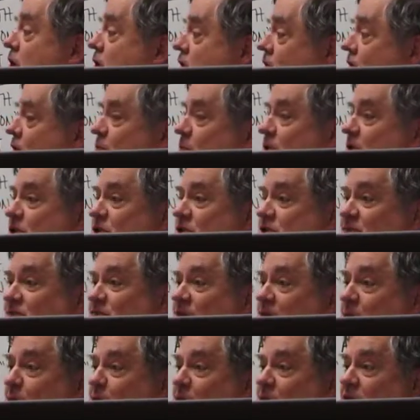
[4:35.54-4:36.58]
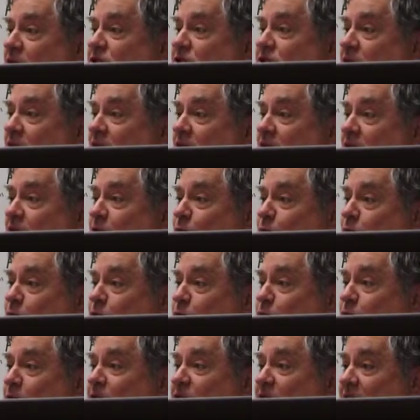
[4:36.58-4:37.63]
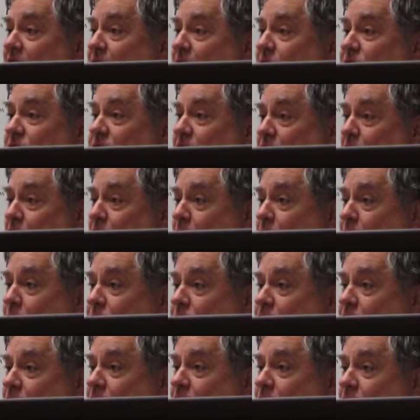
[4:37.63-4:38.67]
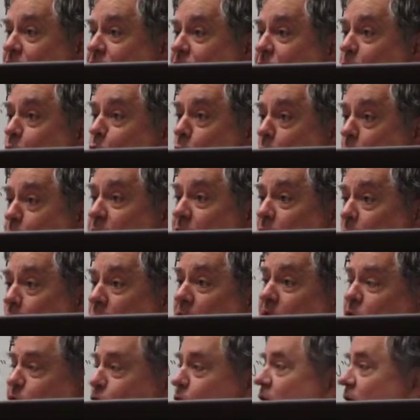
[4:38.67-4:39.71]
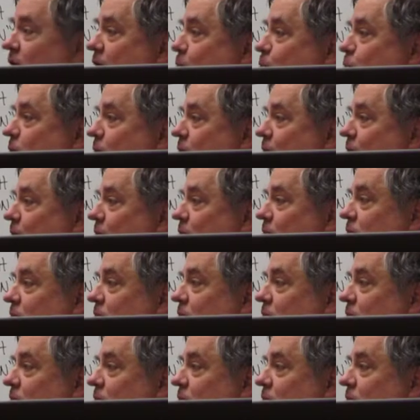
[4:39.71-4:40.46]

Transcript: it means if anybody's alive when 3000 comes, there won't be a Y2K problem.